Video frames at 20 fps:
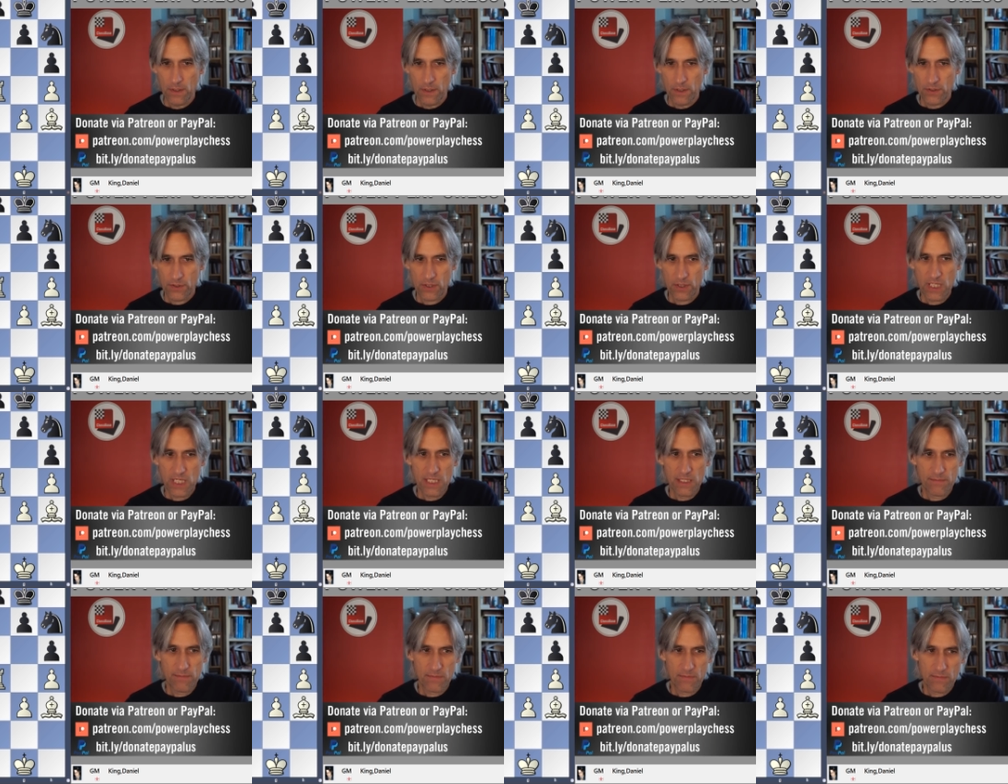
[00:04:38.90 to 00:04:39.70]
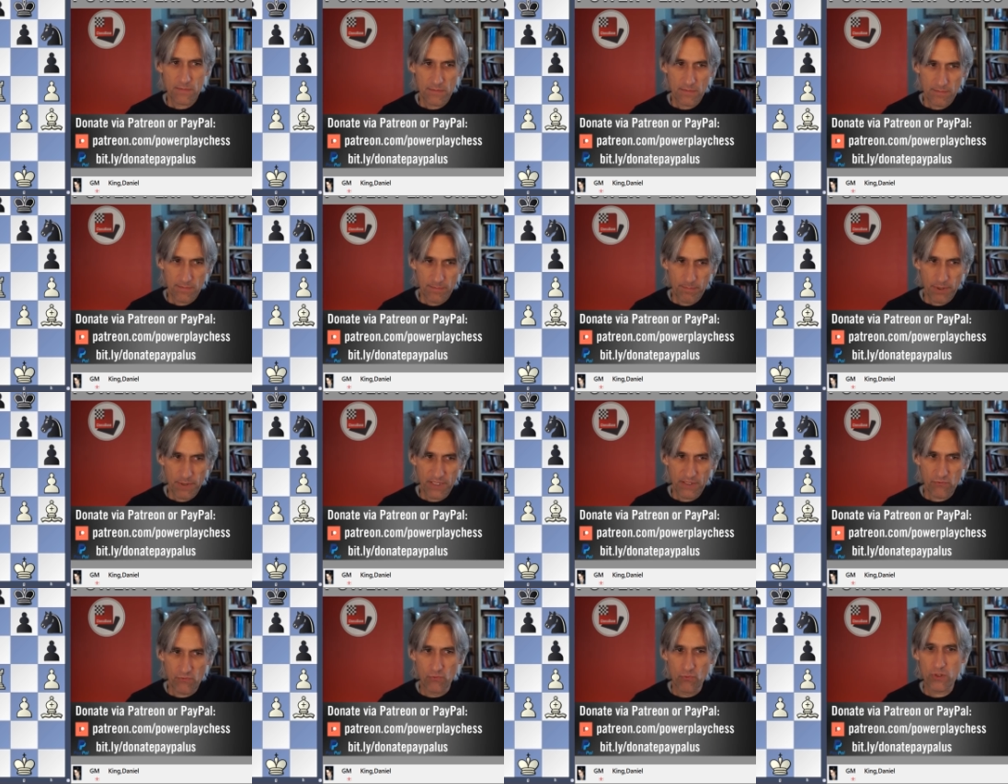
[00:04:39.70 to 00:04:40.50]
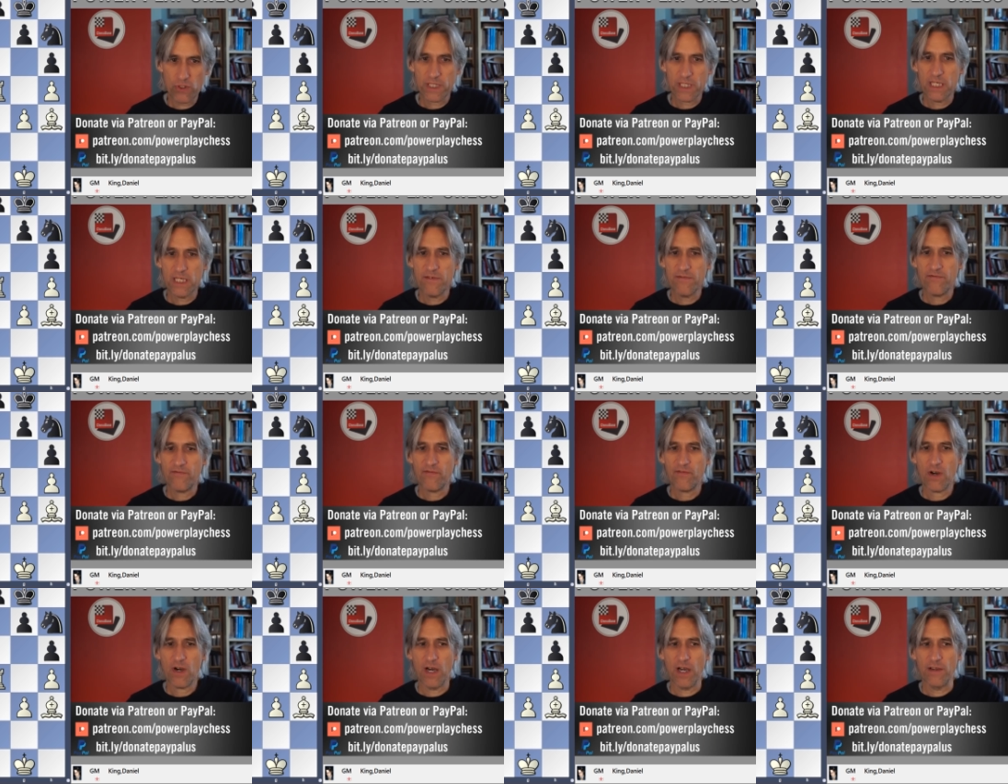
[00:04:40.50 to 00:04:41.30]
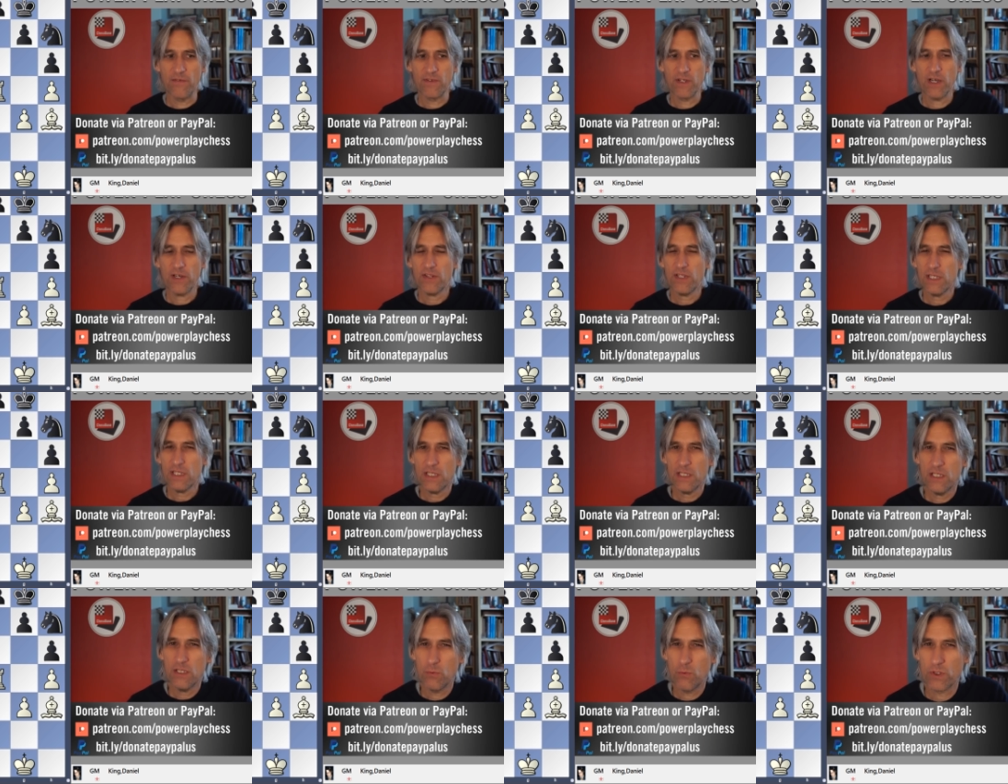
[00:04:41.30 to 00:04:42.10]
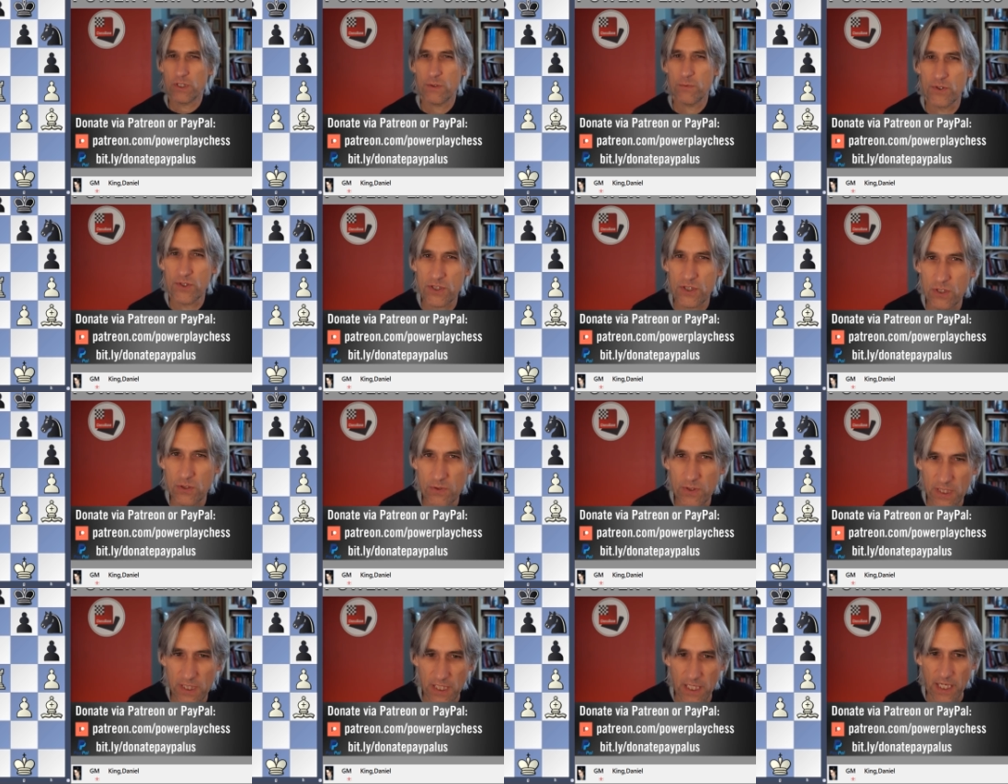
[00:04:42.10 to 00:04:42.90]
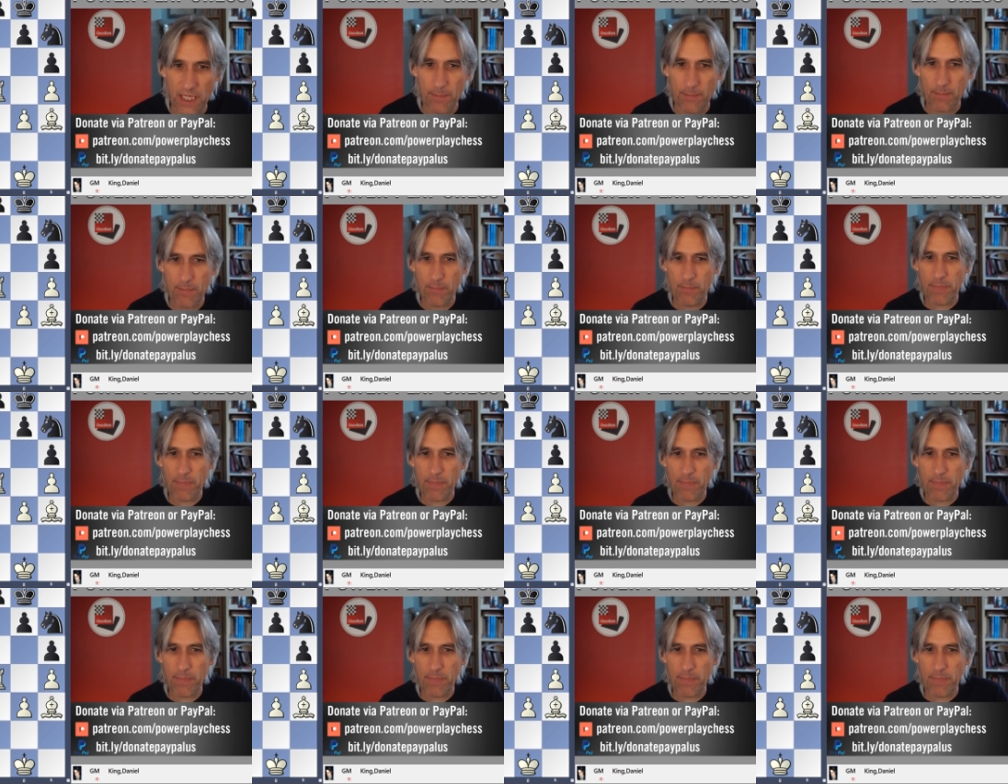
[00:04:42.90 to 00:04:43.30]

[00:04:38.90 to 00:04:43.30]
So he played rook e5. Now I think he knew what he was doing here.